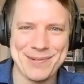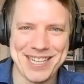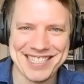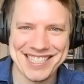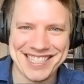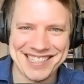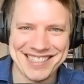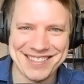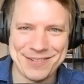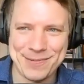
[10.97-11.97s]
Western,
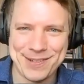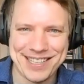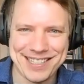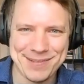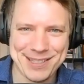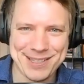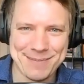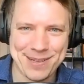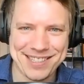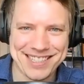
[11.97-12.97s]
welcome to the
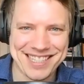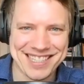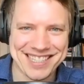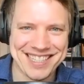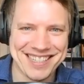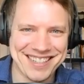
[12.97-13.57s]
podcast.